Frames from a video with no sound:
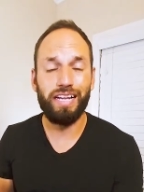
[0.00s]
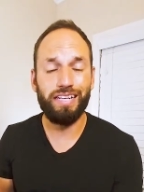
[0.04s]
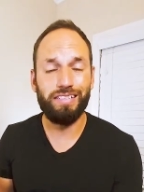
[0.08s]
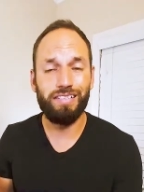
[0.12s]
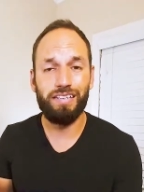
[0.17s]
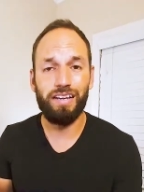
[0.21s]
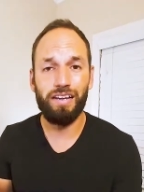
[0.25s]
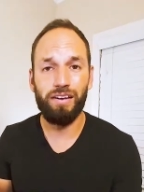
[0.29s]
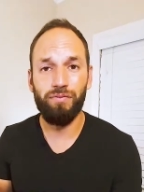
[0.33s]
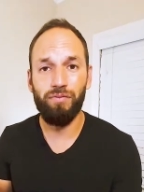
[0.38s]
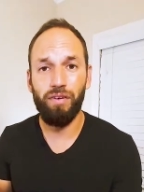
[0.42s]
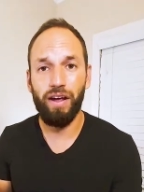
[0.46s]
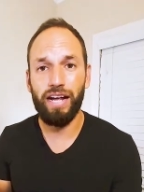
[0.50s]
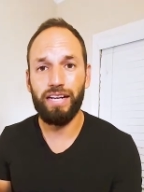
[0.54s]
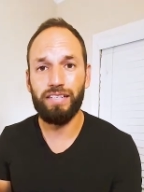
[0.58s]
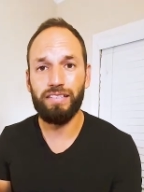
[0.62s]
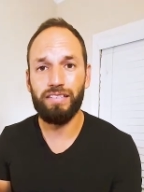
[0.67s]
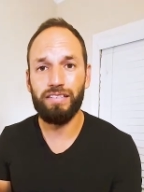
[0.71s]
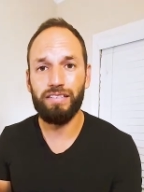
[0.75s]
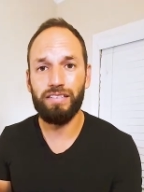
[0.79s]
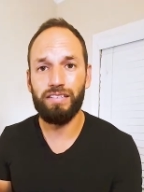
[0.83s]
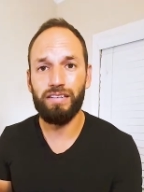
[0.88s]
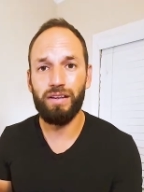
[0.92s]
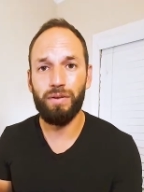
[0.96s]
Like I said,
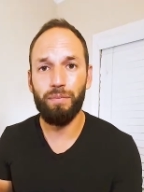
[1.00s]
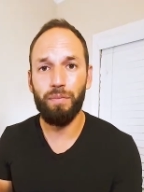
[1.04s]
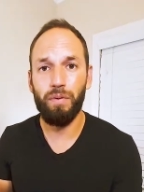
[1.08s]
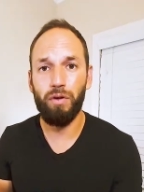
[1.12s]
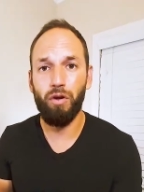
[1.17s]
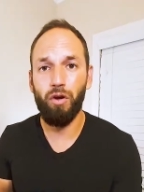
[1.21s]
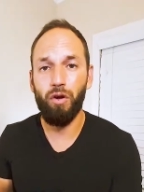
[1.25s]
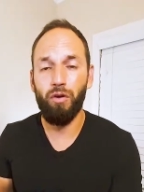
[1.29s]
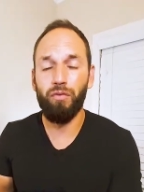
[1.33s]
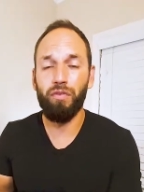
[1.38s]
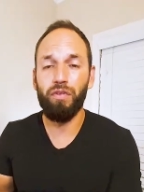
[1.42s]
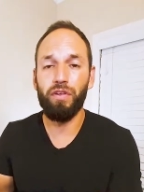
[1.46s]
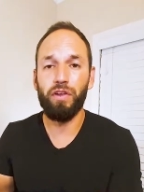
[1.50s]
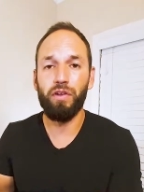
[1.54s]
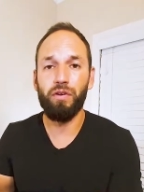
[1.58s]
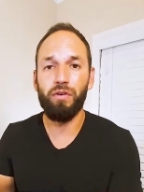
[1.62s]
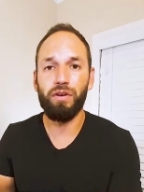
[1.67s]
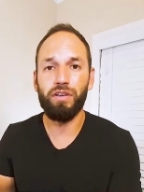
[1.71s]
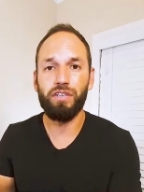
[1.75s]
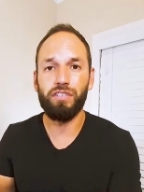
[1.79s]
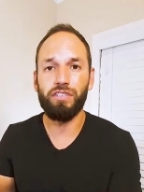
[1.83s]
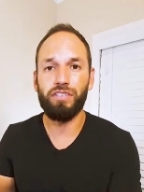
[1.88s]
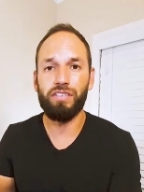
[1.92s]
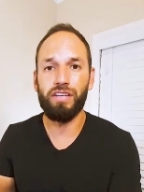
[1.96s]
fast and simple. Hopefully
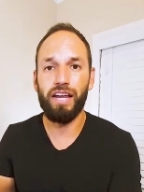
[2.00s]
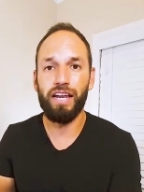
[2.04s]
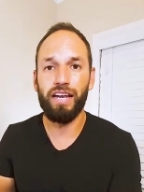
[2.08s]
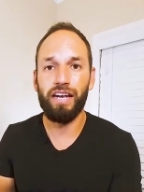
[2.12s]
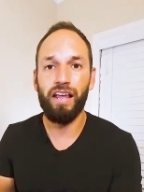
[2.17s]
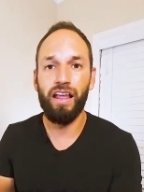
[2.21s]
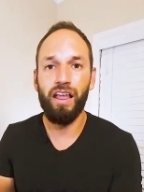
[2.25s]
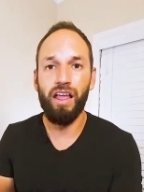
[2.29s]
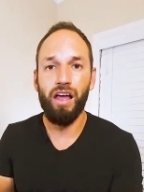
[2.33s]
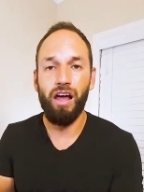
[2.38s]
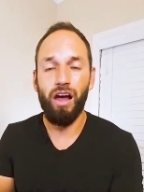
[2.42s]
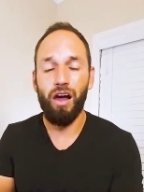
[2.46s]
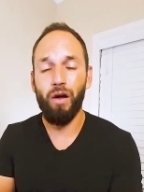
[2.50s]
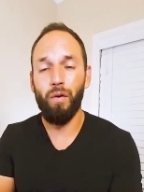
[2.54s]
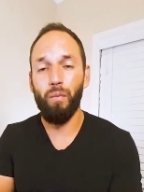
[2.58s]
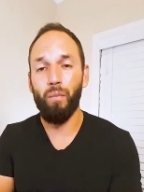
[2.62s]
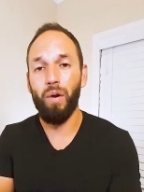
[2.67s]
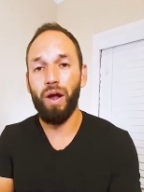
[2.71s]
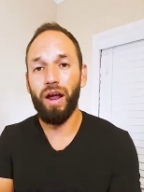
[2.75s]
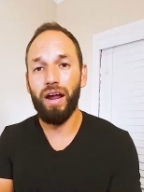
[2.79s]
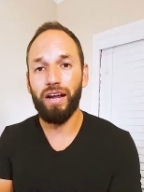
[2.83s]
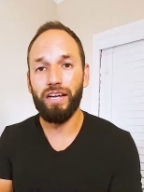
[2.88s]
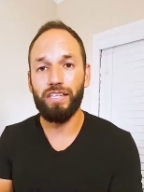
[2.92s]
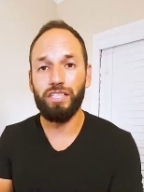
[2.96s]
you understand
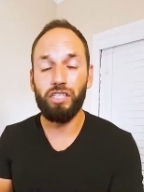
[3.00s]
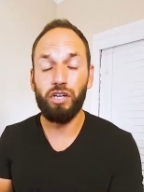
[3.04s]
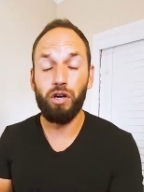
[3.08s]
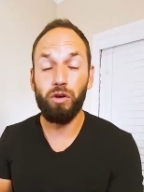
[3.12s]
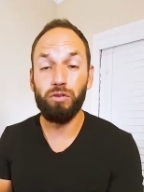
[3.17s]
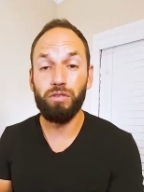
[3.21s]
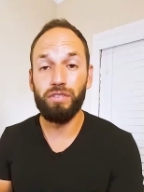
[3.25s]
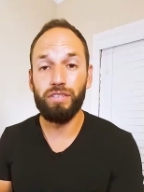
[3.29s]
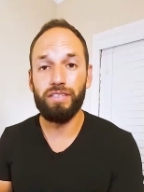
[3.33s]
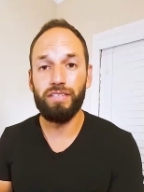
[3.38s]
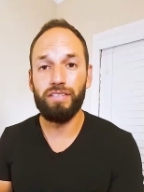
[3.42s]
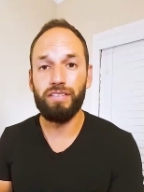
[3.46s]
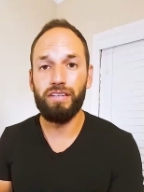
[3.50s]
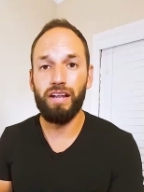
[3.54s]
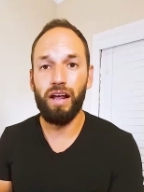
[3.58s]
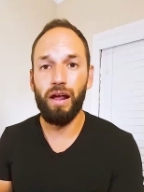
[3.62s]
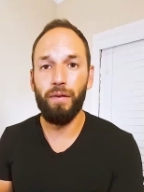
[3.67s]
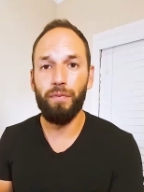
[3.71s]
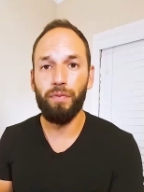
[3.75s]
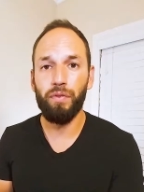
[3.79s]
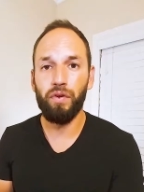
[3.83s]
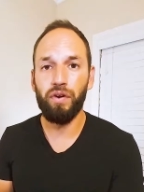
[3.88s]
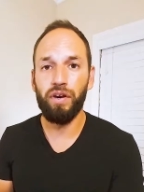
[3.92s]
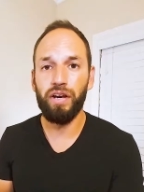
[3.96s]
why I chose these
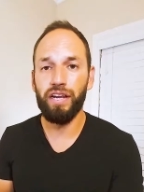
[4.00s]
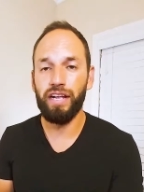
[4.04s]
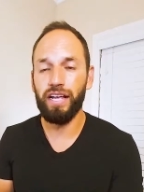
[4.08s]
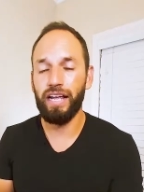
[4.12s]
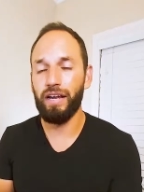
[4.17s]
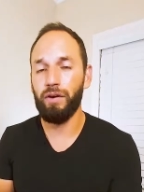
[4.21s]
top three.